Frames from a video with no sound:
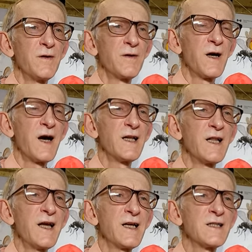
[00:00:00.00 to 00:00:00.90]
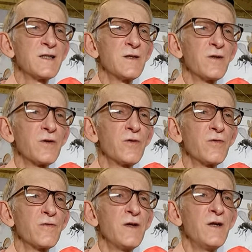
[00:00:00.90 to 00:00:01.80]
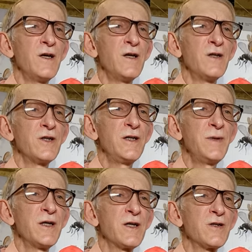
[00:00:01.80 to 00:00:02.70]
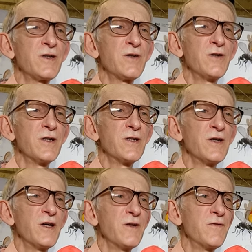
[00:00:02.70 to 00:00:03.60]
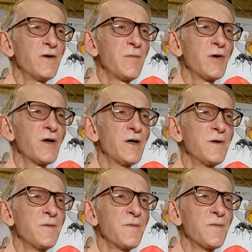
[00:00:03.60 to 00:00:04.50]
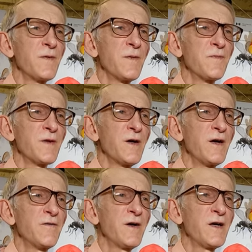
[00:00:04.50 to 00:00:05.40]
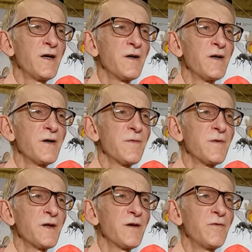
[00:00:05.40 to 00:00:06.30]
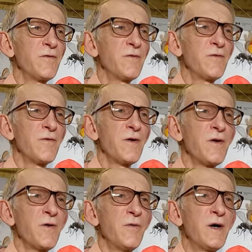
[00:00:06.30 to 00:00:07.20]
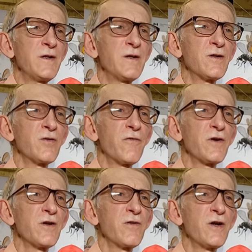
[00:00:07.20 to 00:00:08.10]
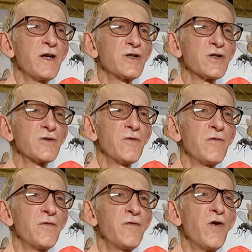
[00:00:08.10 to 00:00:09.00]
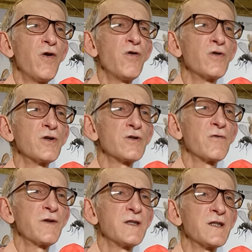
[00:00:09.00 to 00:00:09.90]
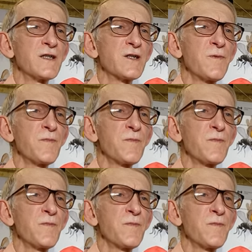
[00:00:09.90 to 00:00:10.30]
hind legs, curved tibia and femora, and we have wide trophical relations with four orders of insects,